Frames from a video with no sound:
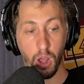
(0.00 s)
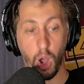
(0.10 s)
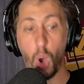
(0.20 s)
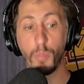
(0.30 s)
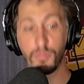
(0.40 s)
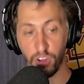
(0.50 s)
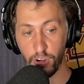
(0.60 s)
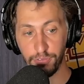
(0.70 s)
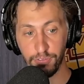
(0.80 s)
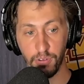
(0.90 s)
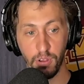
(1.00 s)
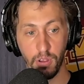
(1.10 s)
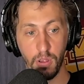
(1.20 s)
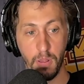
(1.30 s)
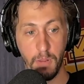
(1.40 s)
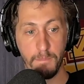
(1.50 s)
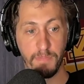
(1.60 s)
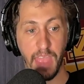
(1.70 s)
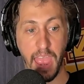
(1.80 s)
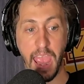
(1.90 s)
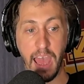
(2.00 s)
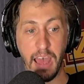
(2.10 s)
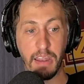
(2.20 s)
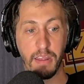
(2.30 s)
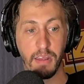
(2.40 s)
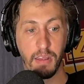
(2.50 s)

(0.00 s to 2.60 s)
home turf, and